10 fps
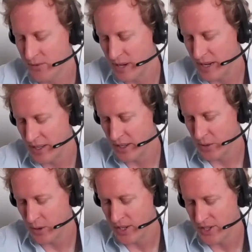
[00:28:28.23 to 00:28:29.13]
a really
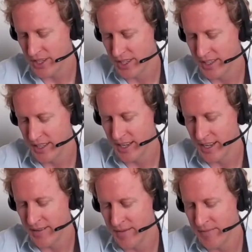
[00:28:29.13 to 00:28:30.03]
good question.
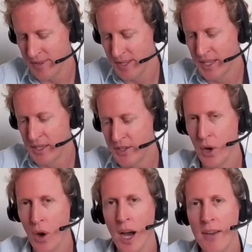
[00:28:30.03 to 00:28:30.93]

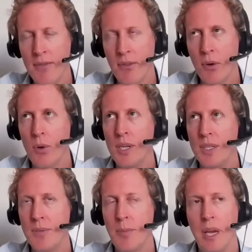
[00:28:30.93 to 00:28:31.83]
So I've
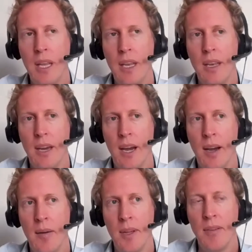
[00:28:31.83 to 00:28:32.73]
always been
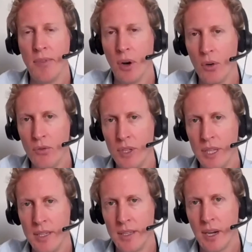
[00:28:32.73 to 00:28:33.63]
involved
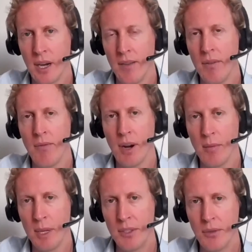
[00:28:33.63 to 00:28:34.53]
in kind of
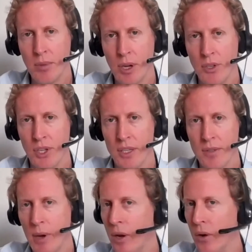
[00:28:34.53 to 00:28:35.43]
environmental
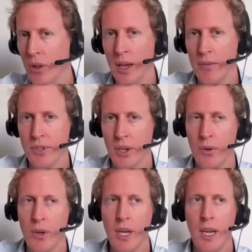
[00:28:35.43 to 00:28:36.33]
projects my whole life.
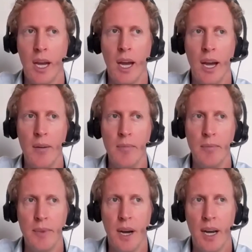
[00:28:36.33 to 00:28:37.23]
So I'm